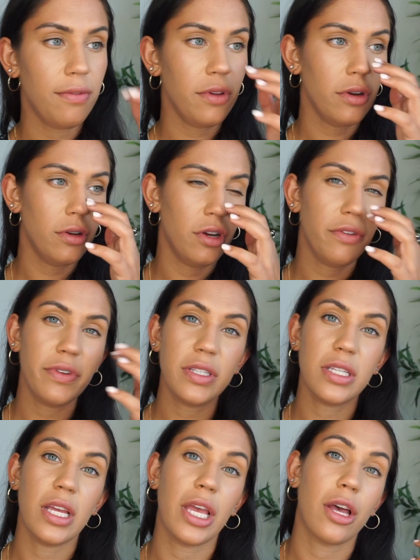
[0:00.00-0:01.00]
you're nervous
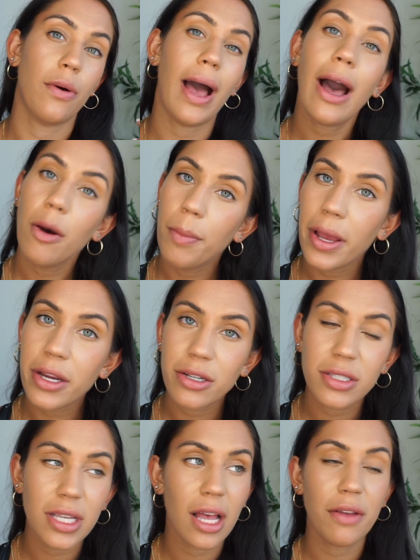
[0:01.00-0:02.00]
to like go out by
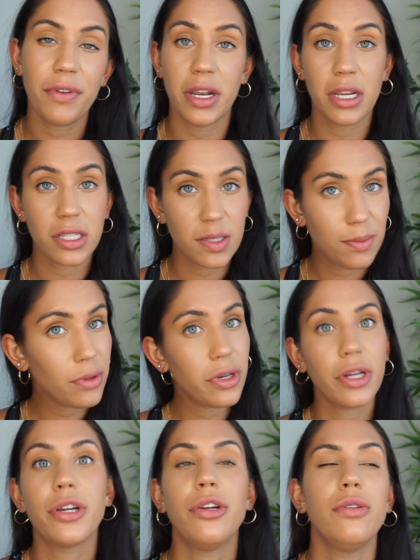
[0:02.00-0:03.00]
yourself and explore
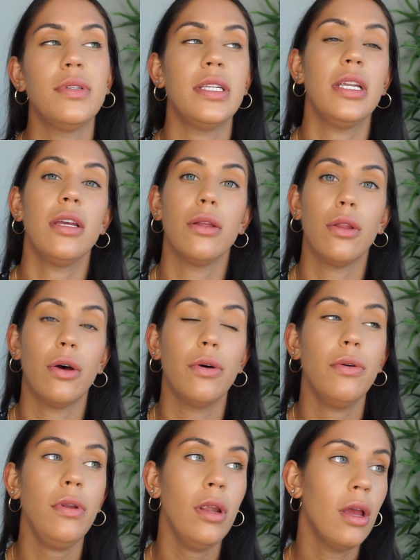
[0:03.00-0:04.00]
your new city
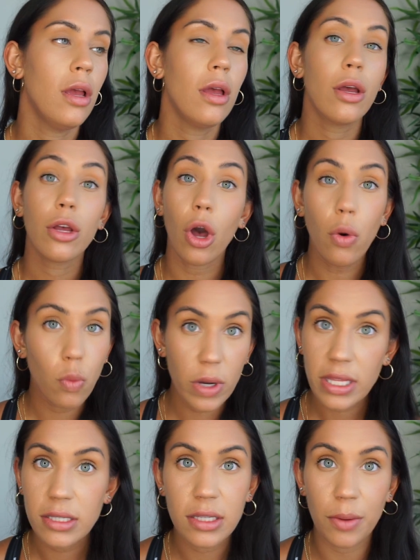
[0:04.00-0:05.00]
alone, go
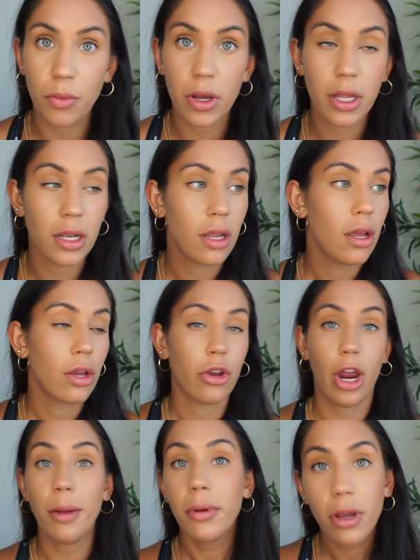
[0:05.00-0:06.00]
with someone.
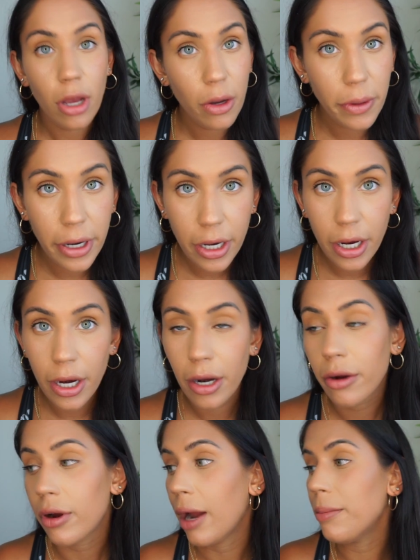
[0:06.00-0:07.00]
Grab your coworker,
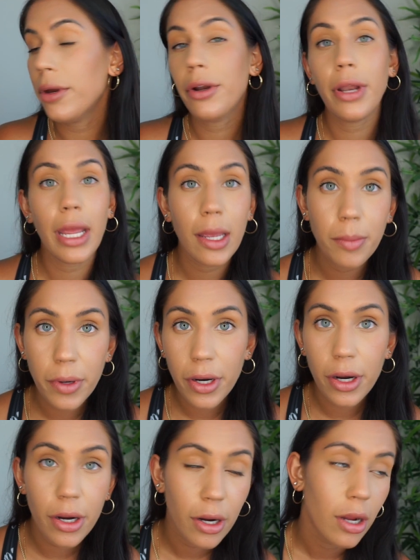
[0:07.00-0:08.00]
grab your
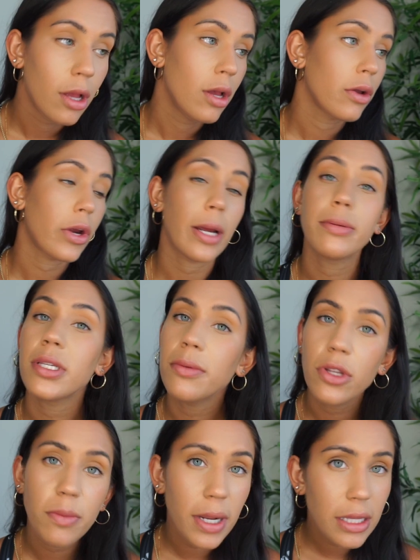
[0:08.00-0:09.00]
neighbor, grab
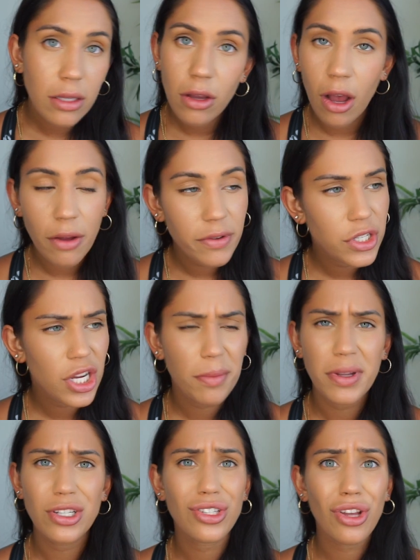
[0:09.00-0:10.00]
someone you met at the coffee shop
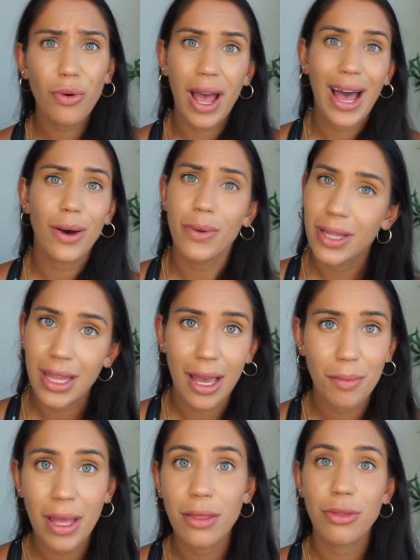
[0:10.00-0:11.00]
and just go out with
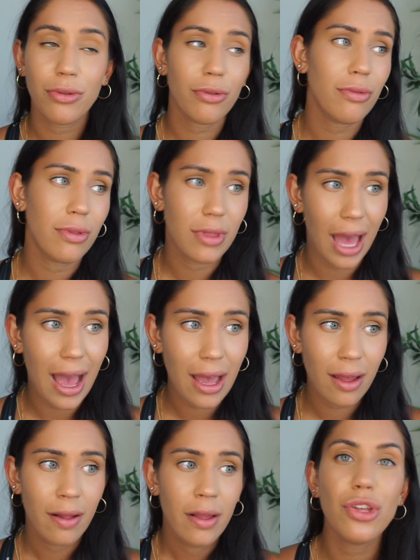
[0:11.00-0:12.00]
them. And through
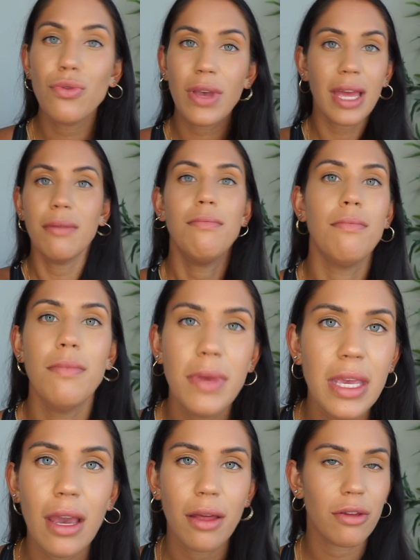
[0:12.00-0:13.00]
that, you can
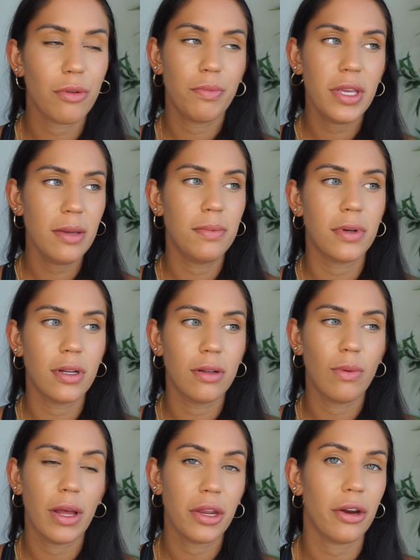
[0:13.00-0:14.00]
meet other
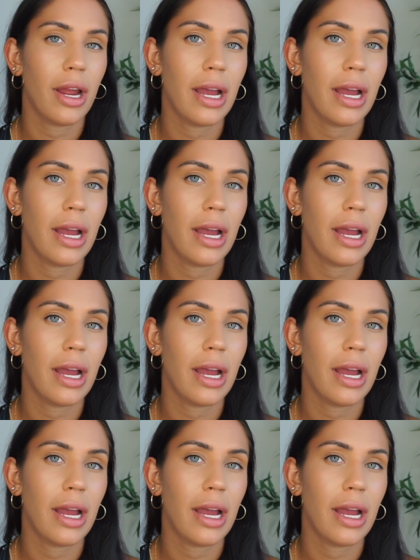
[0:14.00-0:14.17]
people while you're